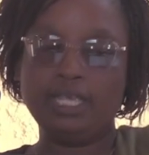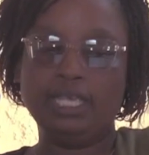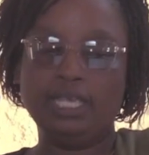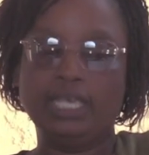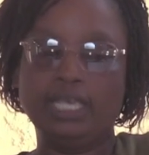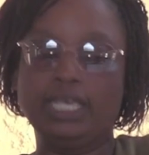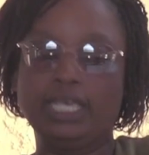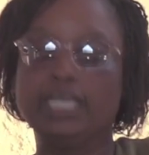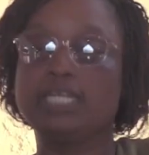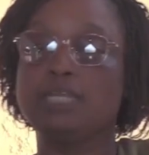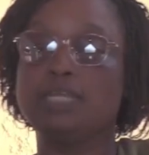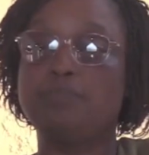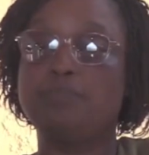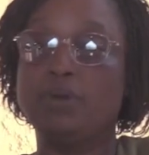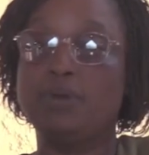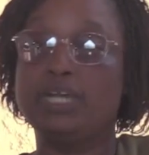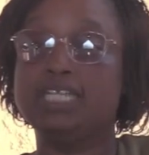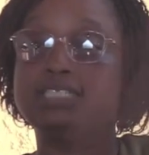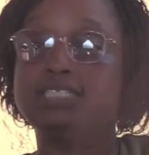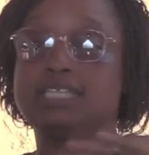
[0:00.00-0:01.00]
iripo
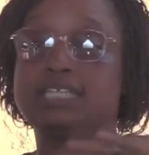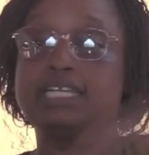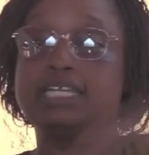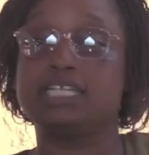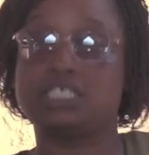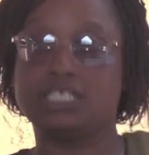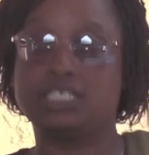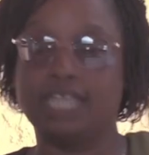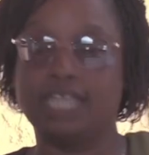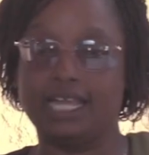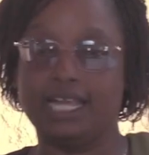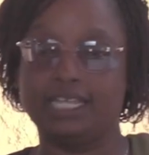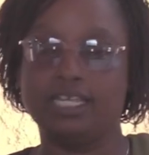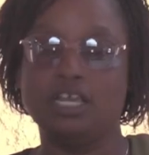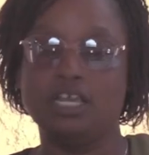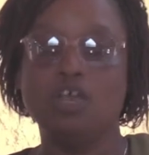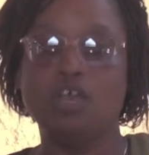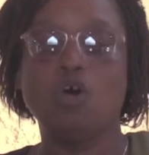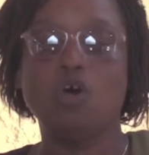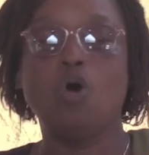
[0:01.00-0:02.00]
internationally,
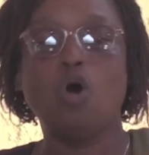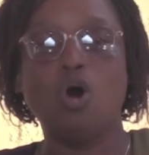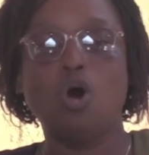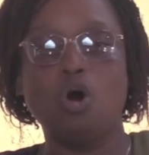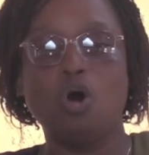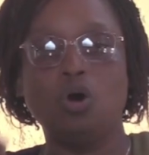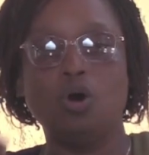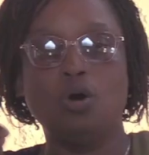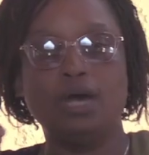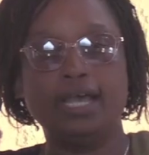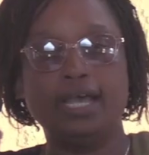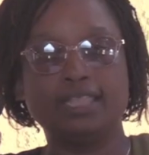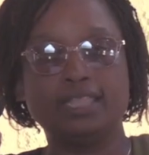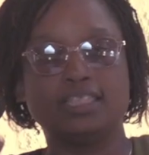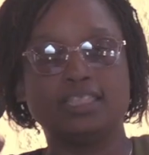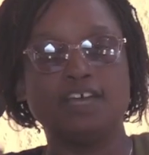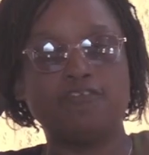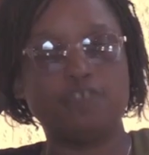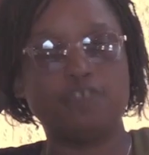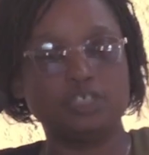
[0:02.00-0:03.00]
or the
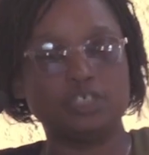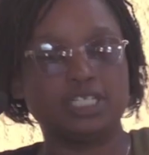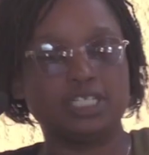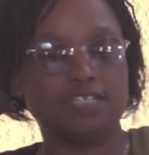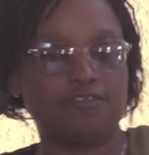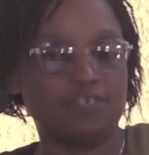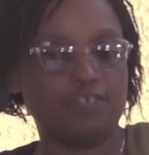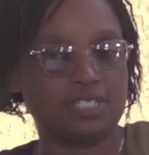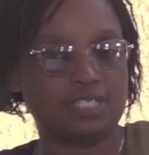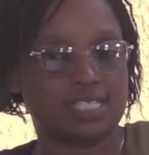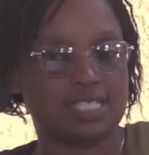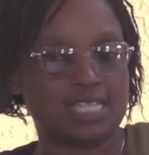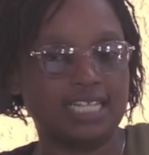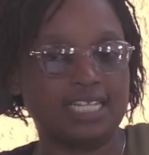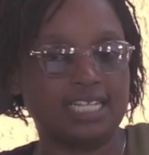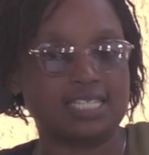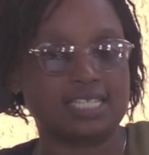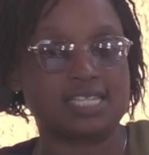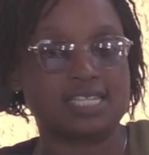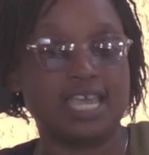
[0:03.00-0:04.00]
Food and Food
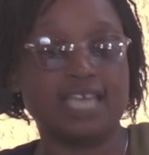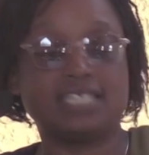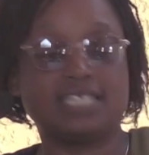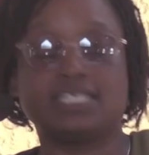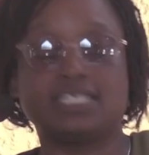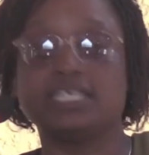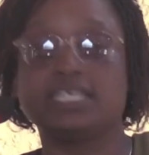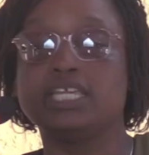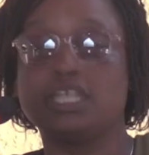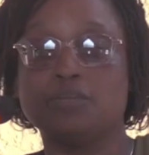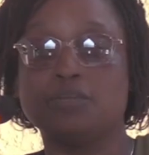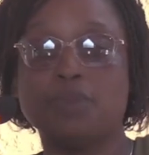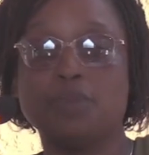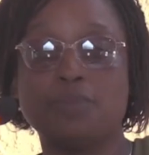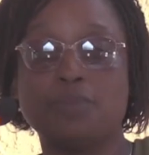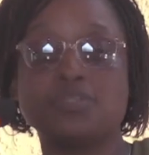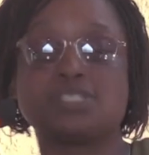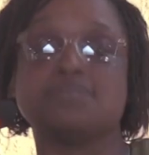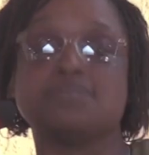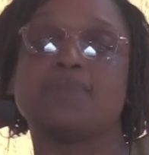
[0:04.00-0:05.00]
Standards Act, irimo mu
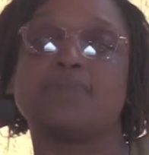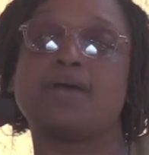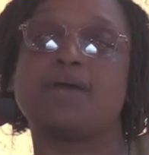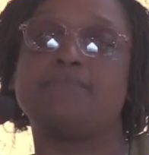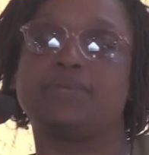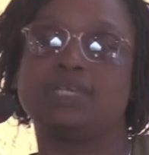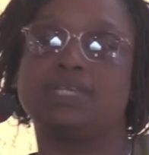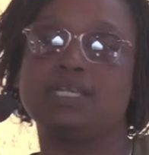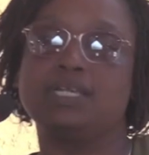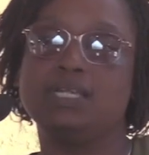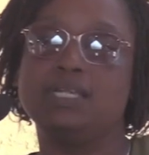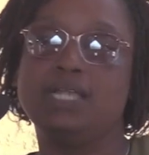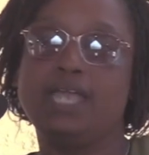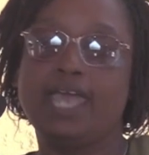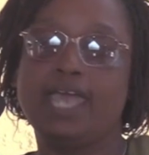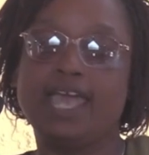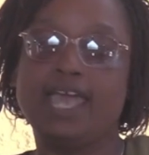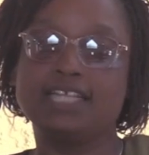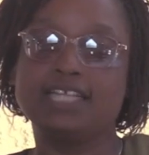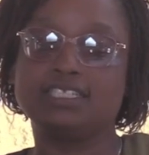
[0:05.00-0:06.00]
Zimbabwe.
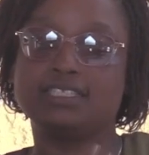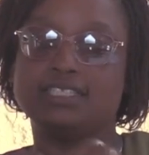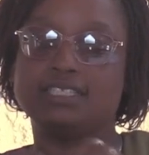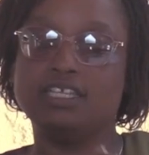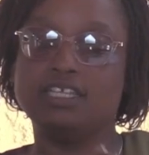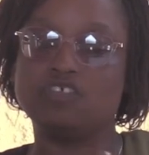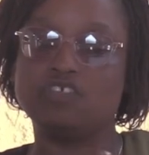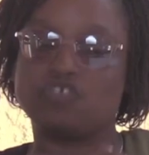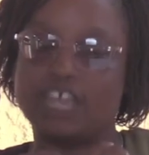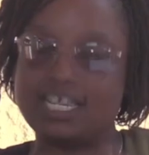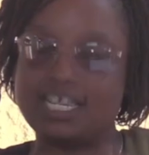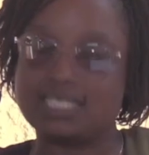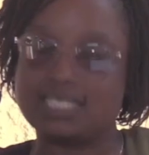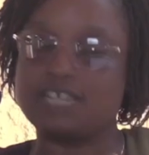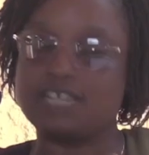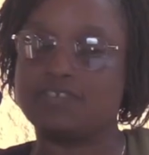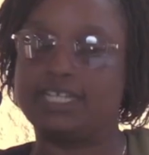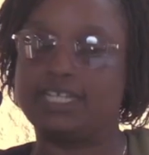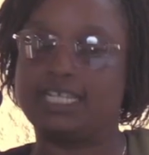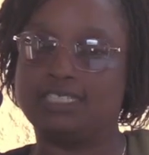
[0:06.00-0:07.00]
And zvese
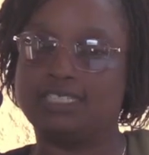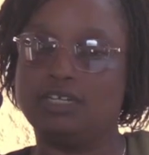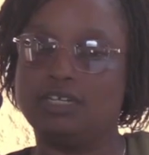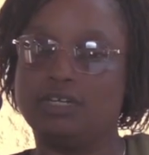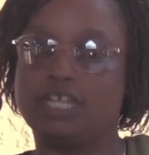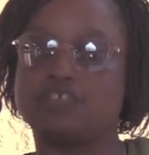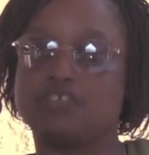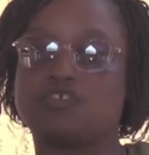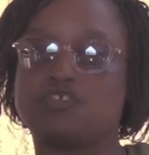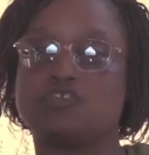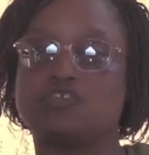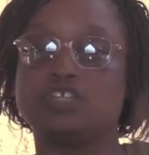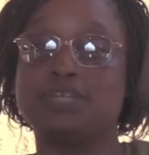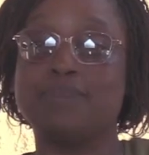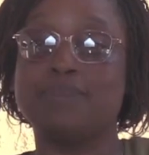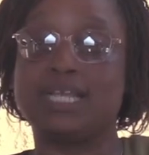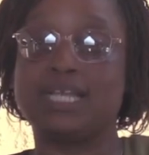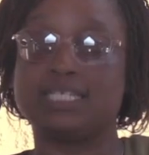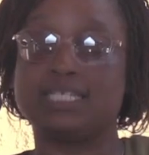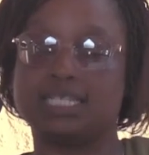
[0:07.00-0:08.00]
zvandataura zviri
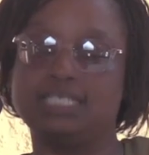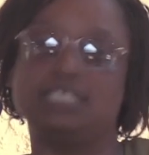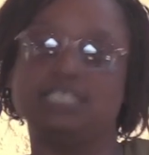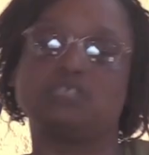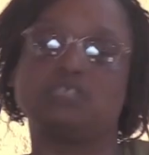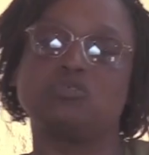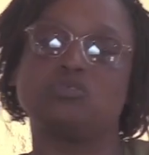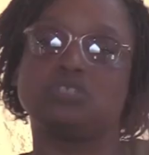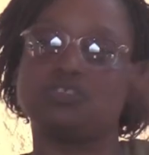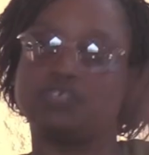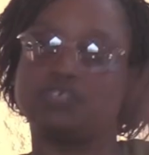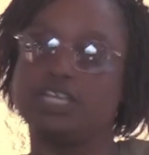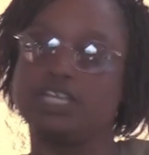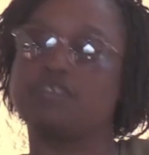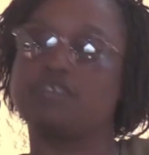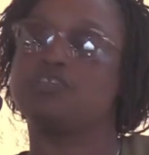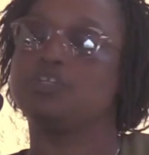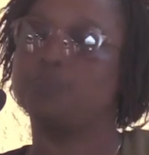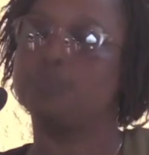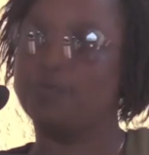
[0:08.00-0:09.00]
mandated kuti zvinge
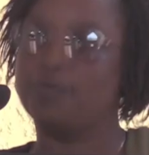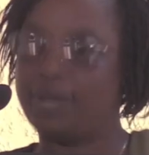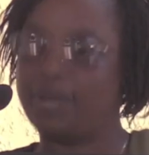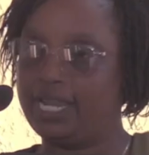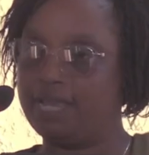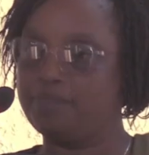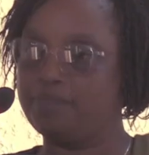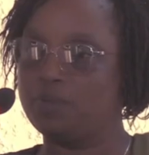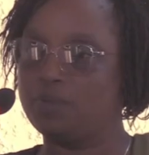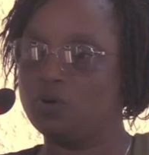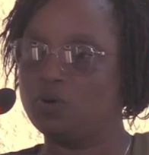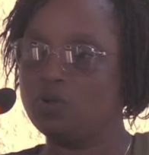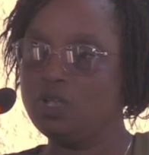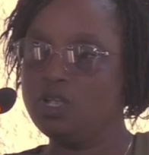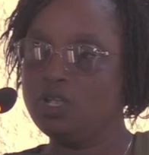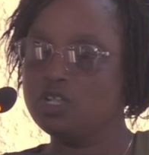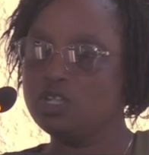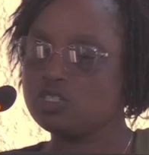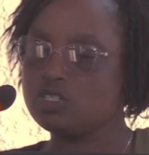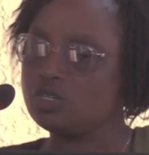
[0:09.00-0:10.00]
zviripo pa label.
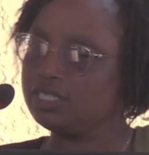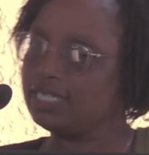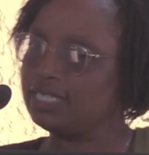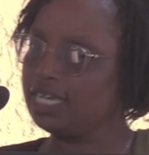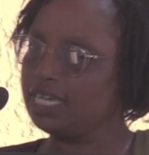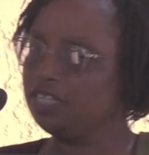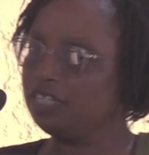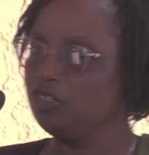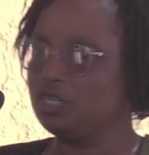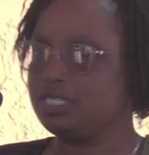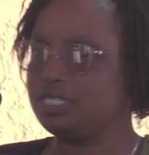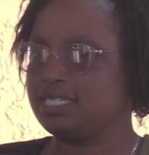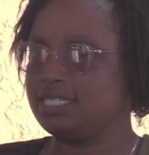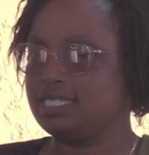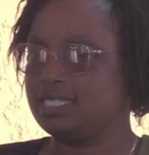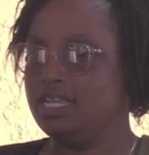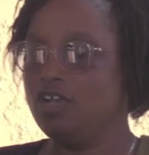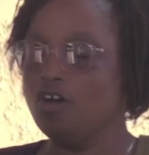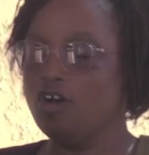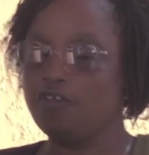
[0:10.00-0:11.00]
So take note
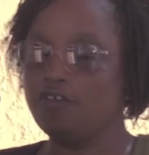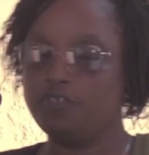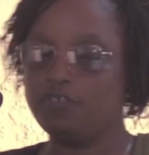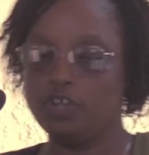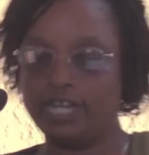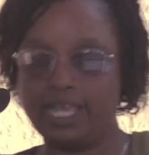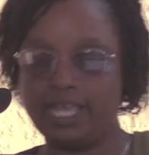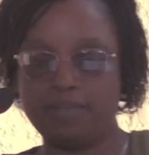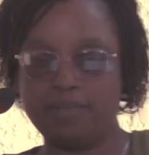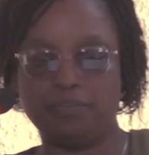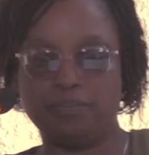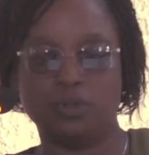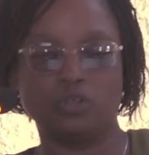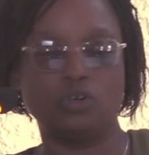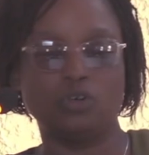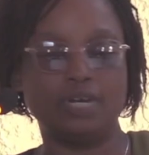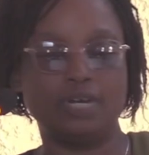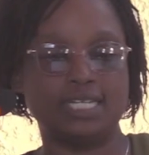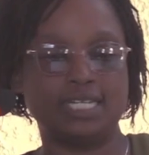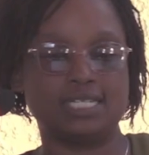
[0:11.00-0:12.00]
of your label. No
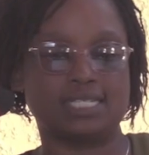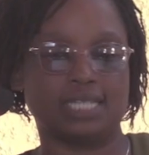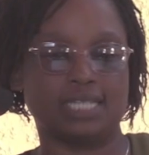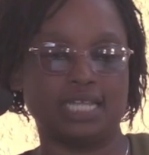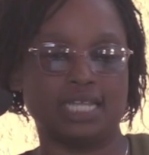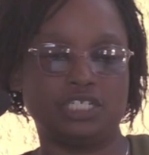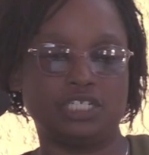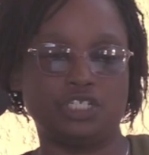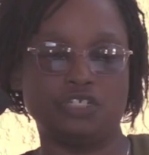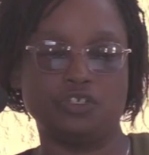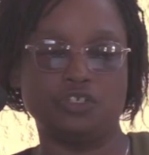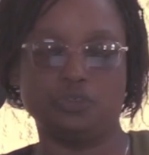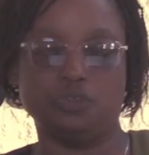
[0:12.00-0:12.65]
one is rushing you.